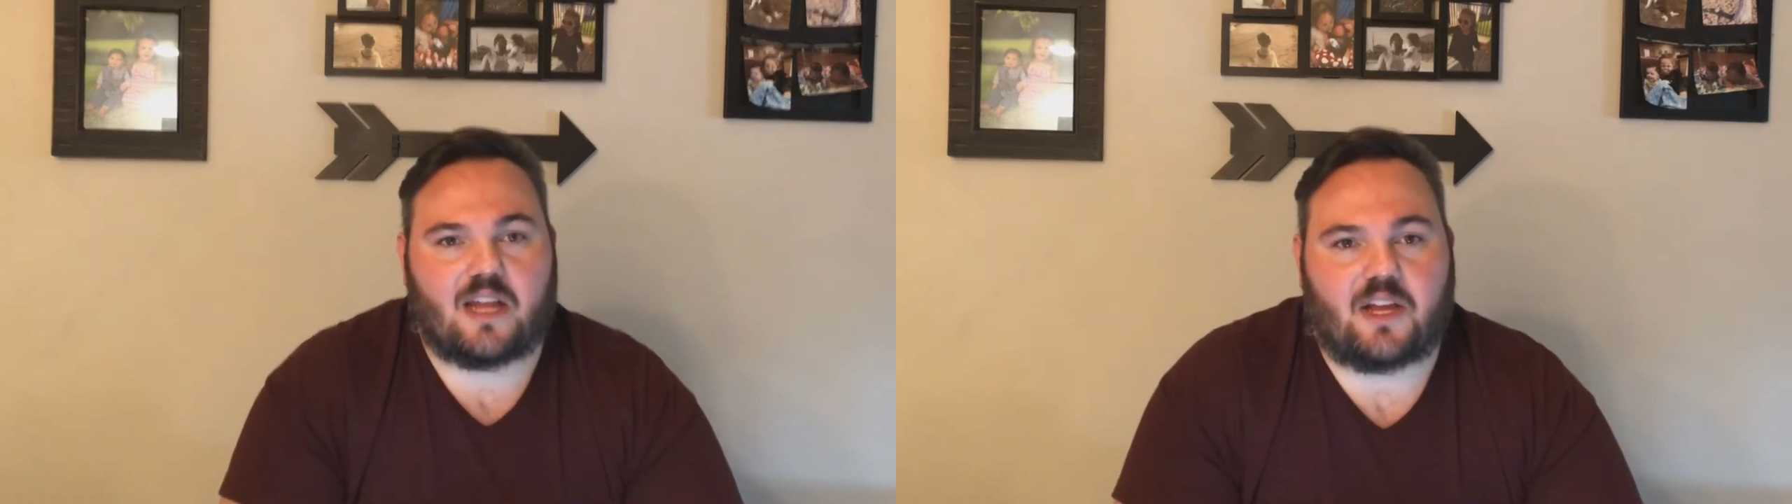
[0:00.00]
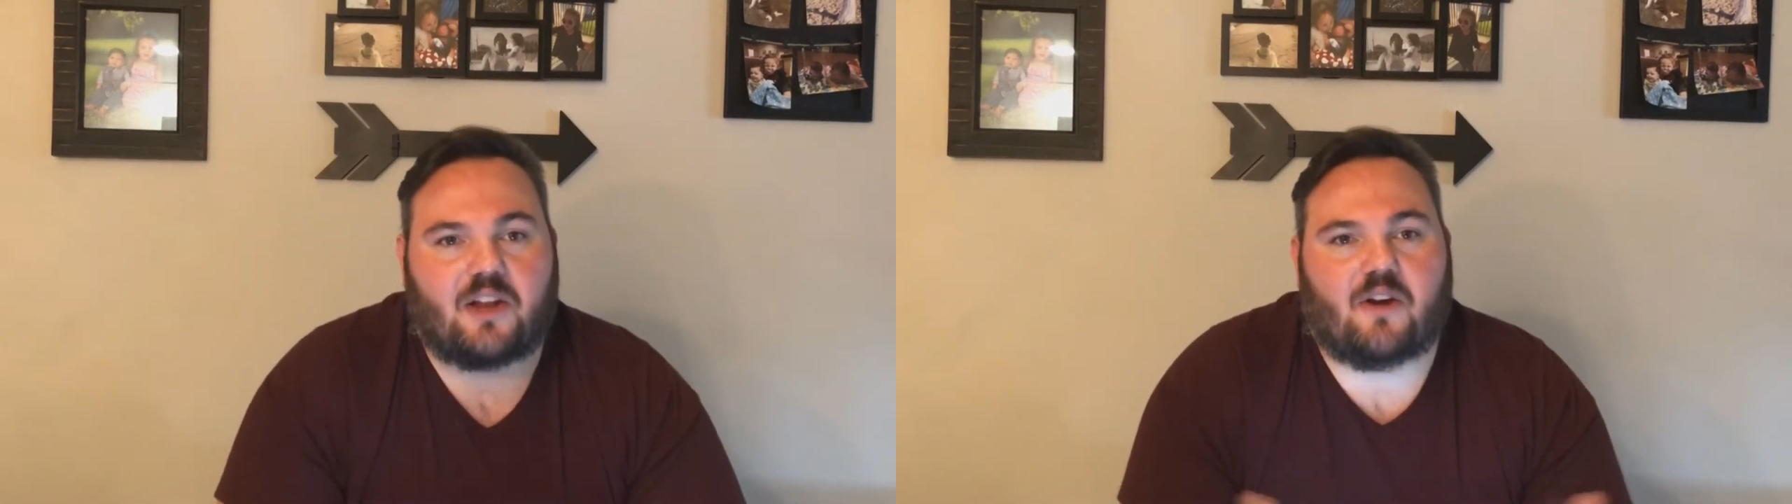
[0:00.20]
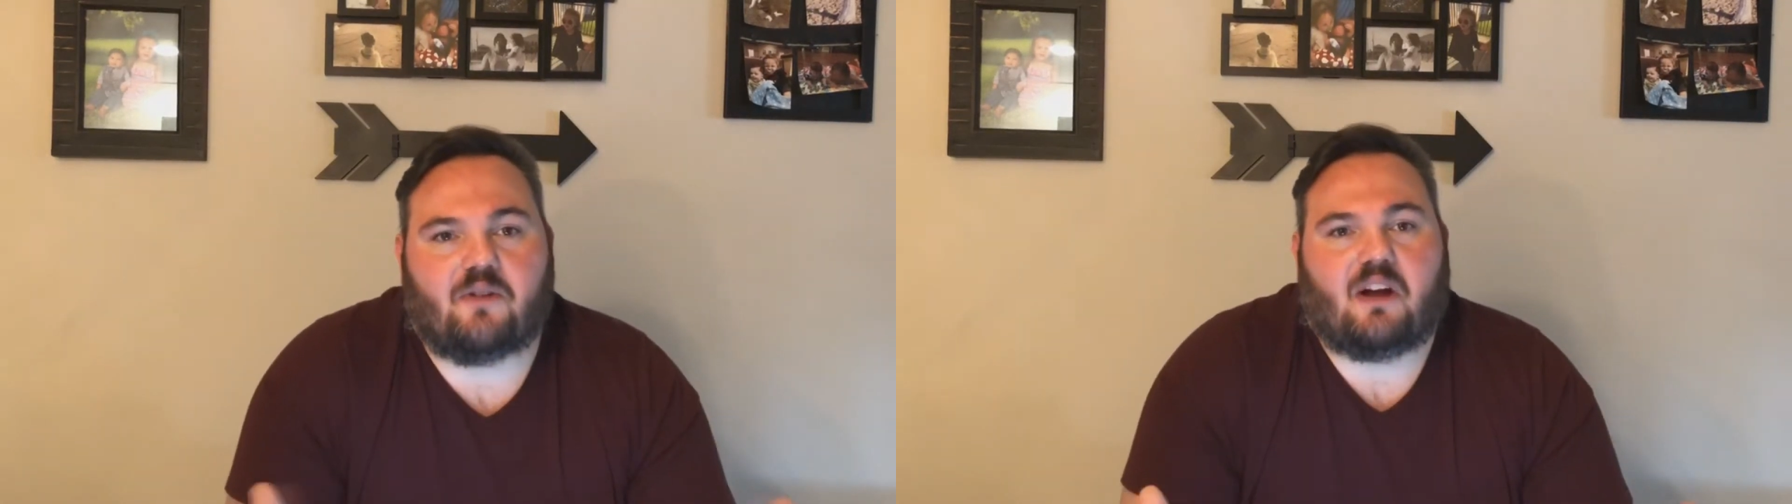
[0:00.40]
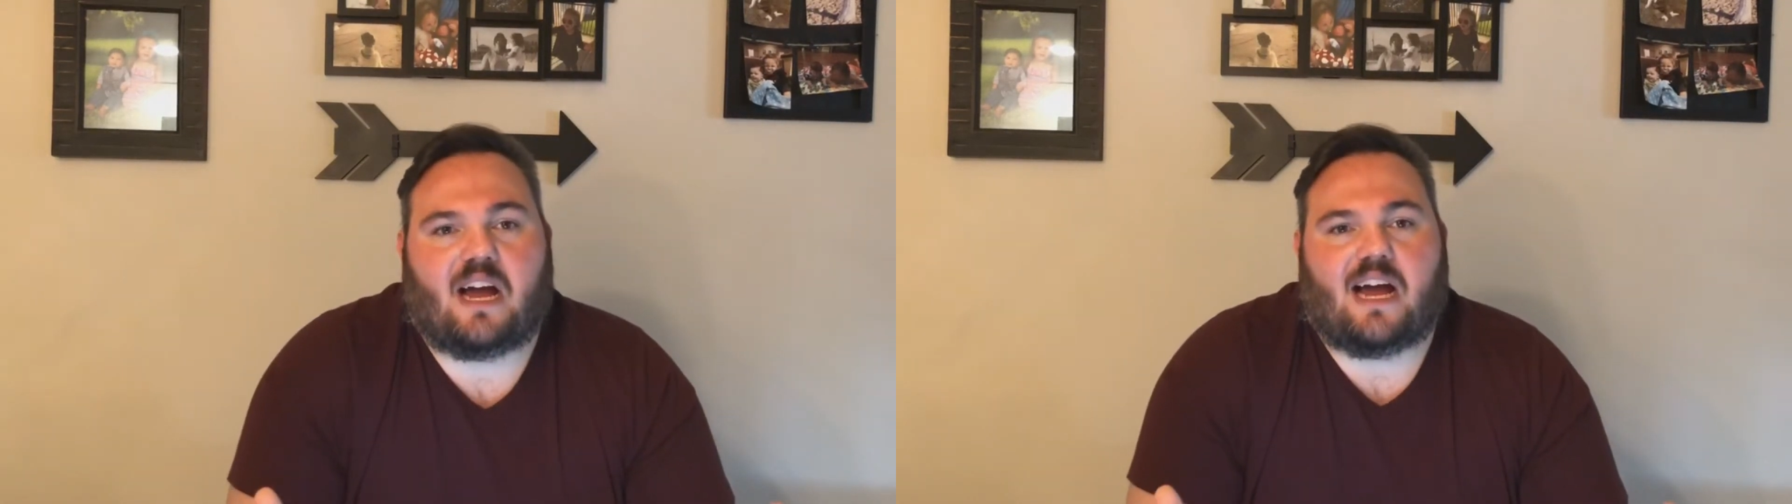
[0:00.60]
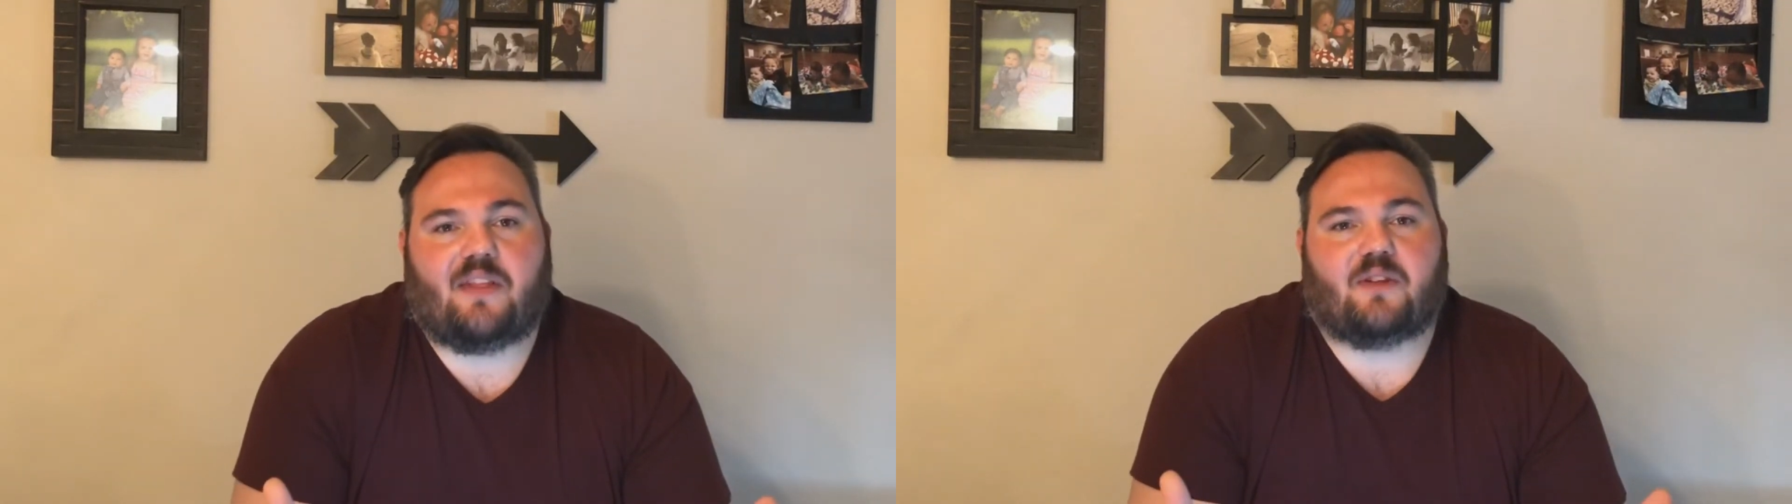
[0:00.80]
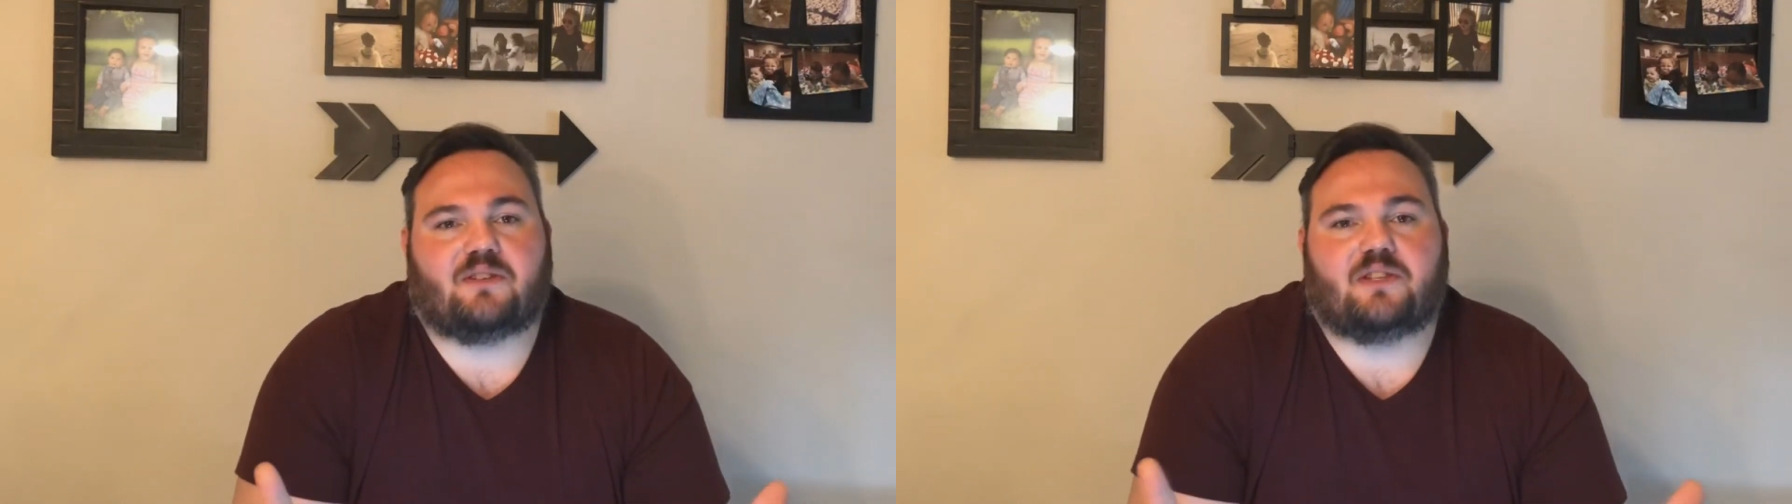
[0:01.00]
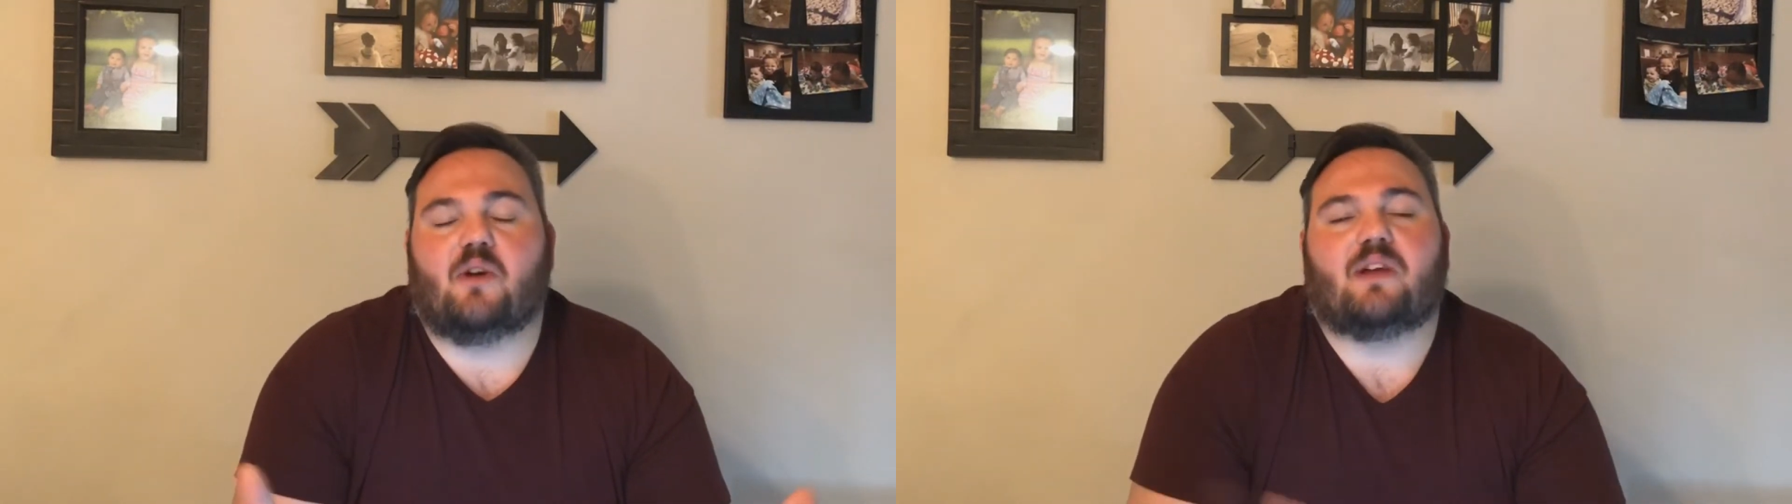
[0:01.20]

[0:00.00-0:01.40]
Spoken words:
you know, there's no